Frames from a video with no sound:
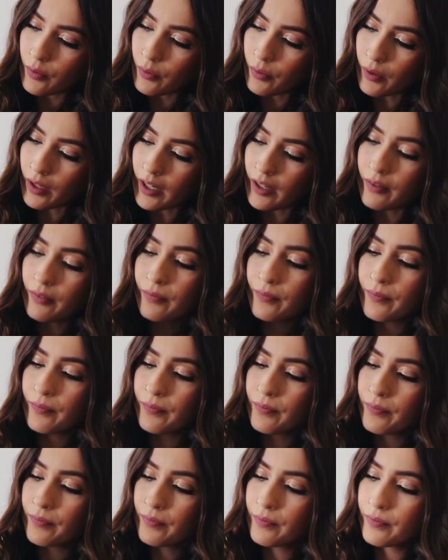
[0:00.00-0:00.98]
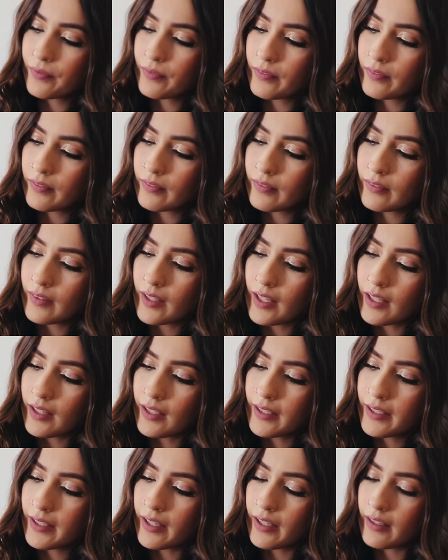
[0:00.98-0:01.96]
Wow. I
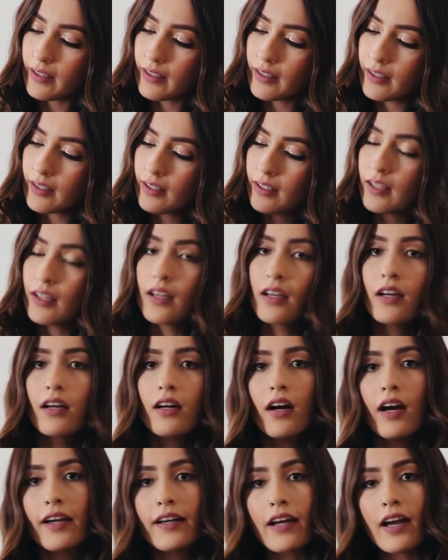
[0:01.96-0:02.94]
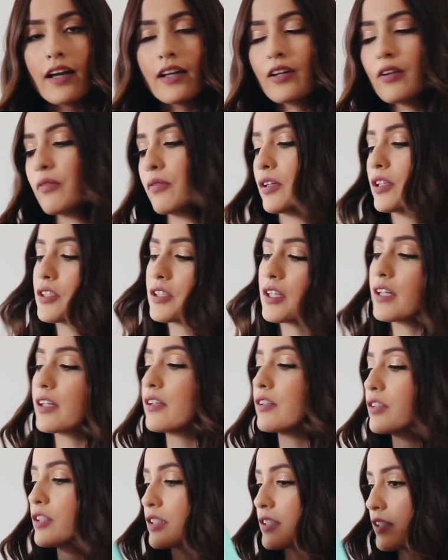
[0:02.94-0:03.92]
like it. I kind of wish I
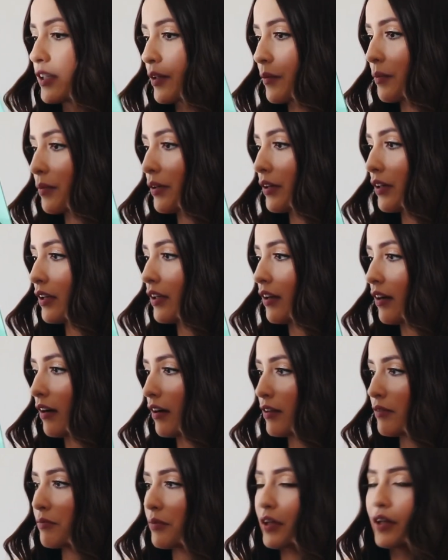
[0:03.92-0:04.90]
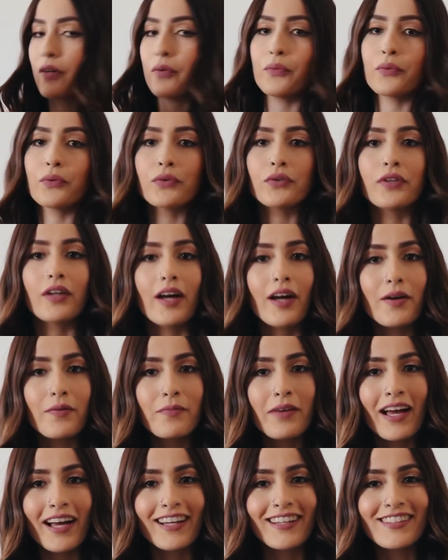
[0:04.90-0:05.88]
could just like put it on, but it will not
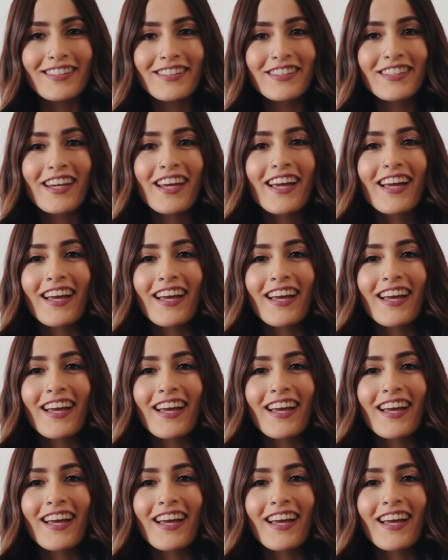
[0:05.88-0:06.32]
match.